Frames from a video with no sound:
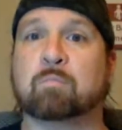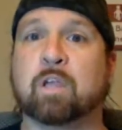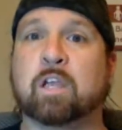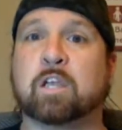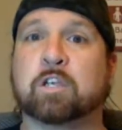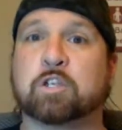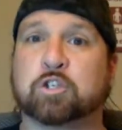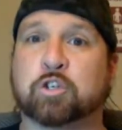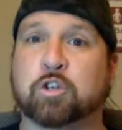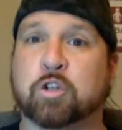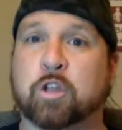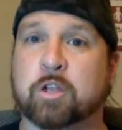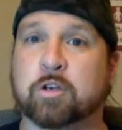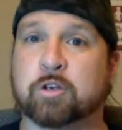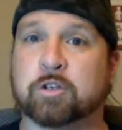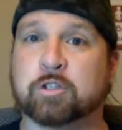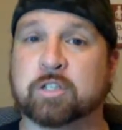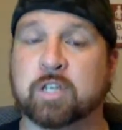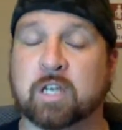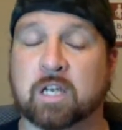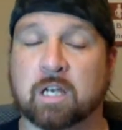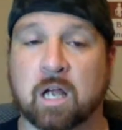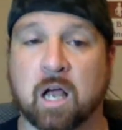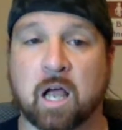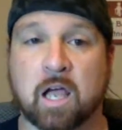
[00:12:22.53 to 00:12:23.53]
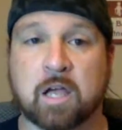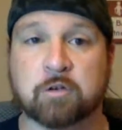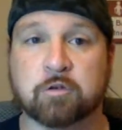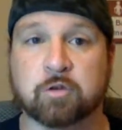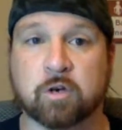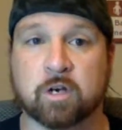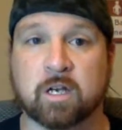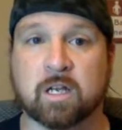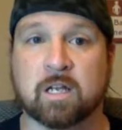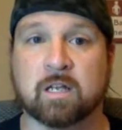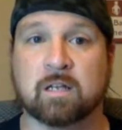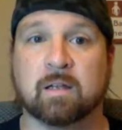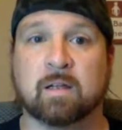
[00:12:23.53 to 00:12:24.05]
making sure that you're staying
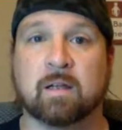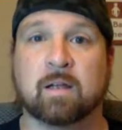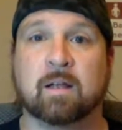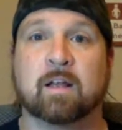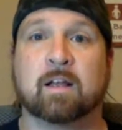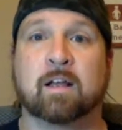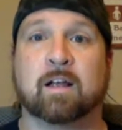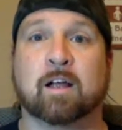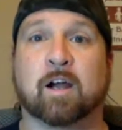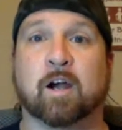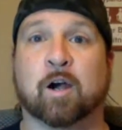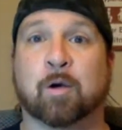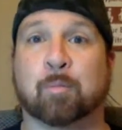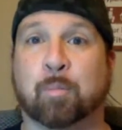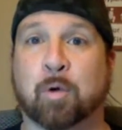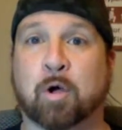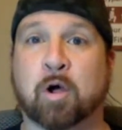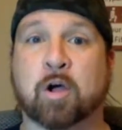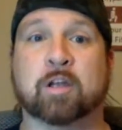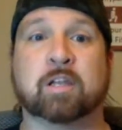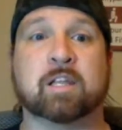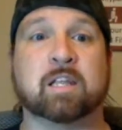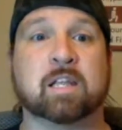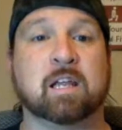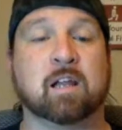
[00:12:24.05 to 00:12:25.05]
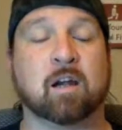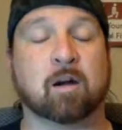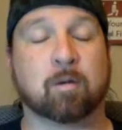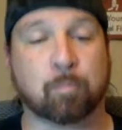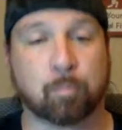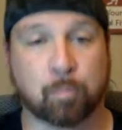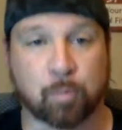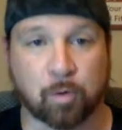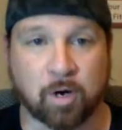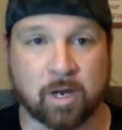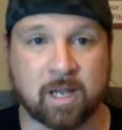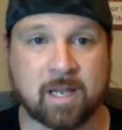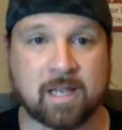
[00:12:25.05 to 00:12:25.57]
hydrated. Our body,
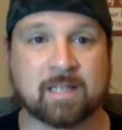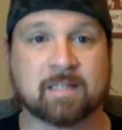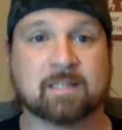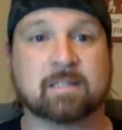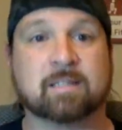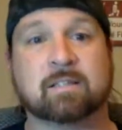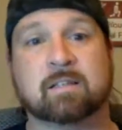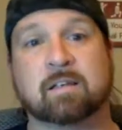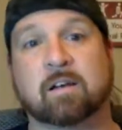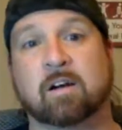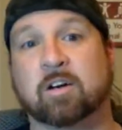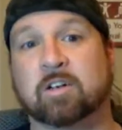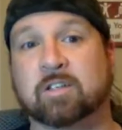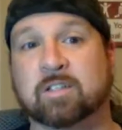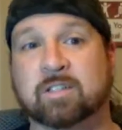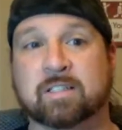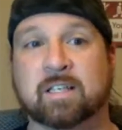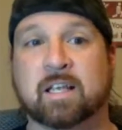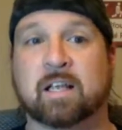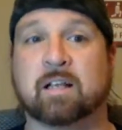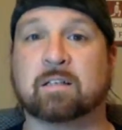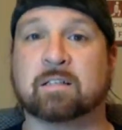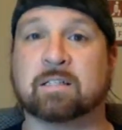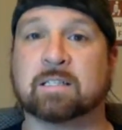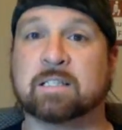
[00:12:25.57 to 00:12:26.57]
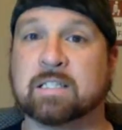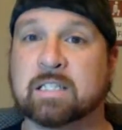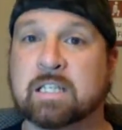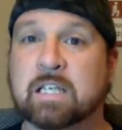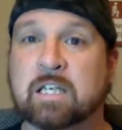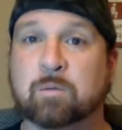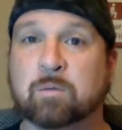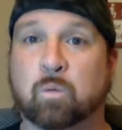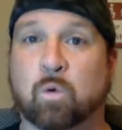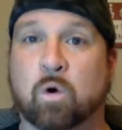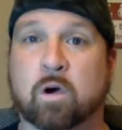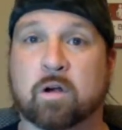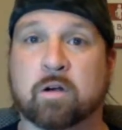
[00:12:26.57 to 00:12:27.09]
our brains, our cells
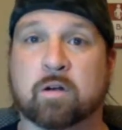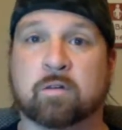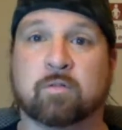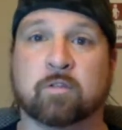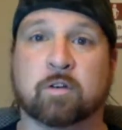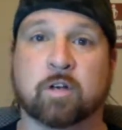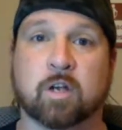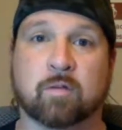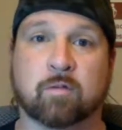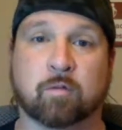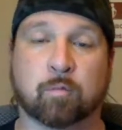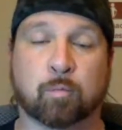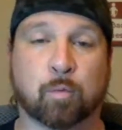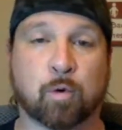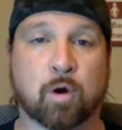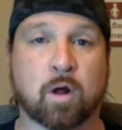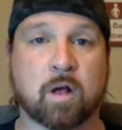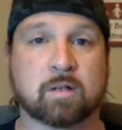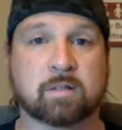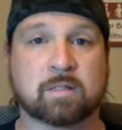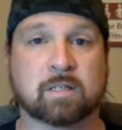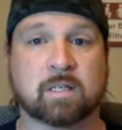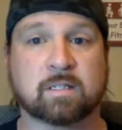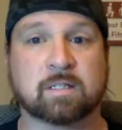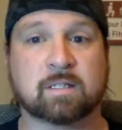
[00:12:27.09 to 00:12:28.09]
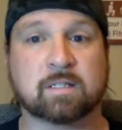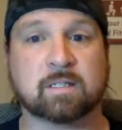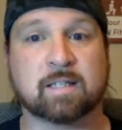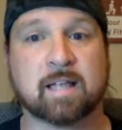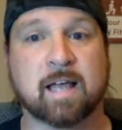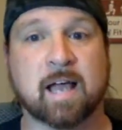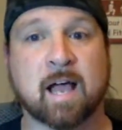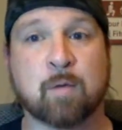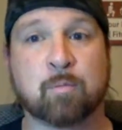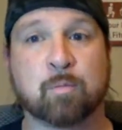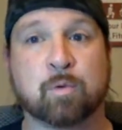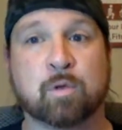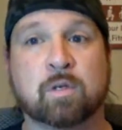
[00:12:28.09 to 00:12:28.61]
need water for different processes
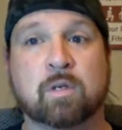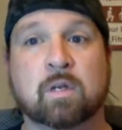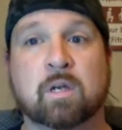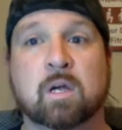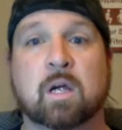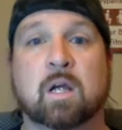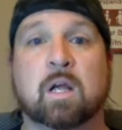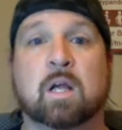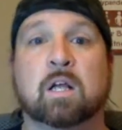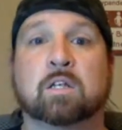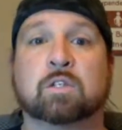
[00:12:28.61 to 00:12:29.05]
to happen.